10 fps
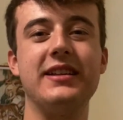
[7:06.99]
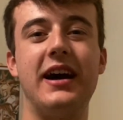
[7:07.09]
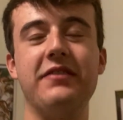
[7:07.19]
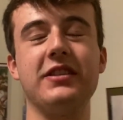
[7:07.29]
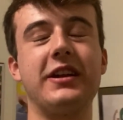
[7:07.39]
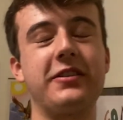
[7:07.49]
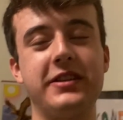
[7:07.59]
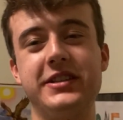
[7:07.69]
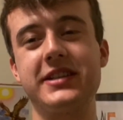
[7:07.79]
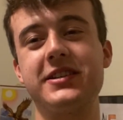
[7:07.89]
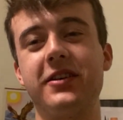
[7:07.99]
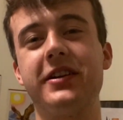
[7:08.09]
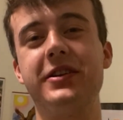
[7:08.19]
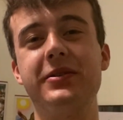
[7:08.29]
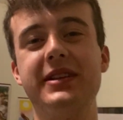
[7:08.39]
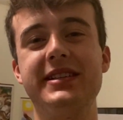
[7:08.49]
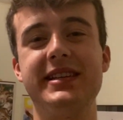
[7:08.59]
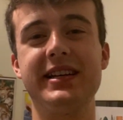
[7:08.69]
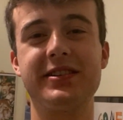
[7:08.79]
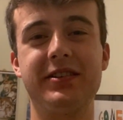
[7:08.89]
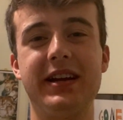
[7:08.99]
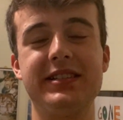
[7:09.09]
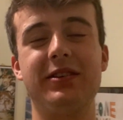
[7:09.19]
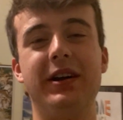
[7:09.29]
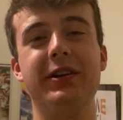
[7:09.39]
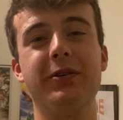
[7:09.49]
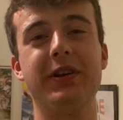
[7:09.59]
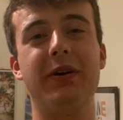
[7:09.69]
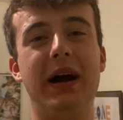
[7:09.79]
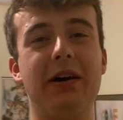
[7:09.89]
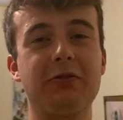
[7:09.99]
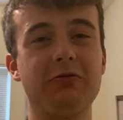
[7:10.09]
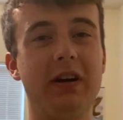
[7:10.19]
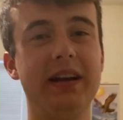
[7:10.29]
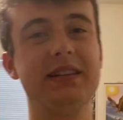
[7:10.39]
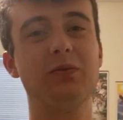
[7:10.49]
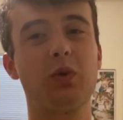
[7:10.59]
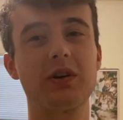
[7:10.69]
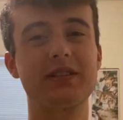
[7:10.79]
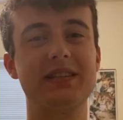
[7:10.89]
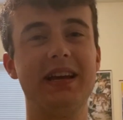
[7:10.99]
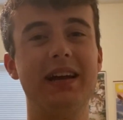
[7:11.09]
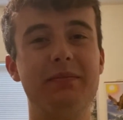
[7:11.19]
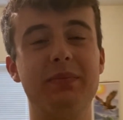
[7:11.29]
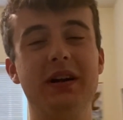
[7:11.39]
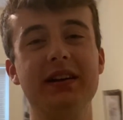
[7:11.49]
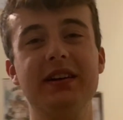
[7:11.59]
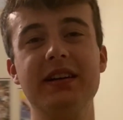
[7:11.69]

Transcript: I've literally just started doing this yesterday, so I don't know how great it works yet, but